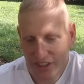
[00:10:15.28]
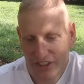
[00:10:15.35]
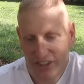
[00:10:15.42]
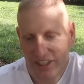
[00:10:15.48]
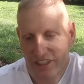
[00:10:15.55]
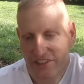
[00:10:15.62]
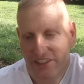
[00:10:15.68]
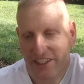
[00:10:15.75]

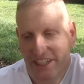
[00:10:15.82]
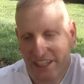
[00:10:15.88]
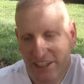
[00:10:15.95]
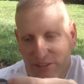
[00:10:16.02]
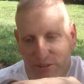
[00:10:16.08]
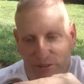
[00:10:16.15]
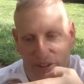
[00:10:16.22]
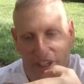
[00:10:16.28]
Just
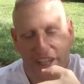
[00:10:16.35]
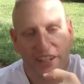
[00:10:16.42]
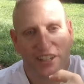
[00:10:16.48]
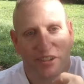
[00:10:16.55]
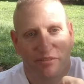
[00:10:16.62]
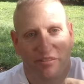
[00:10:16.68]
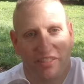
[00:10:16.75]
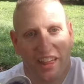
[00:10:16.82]
get rid
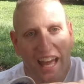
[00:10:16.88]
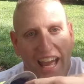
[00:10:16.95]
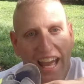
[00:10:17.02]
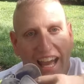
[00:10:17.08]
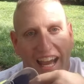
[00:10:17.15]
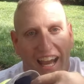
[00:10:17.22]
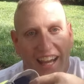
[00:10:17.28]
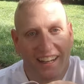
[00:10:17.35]
of
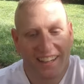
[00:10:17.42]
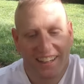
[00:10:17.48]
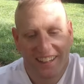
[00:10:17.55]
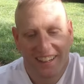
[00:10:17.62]
that.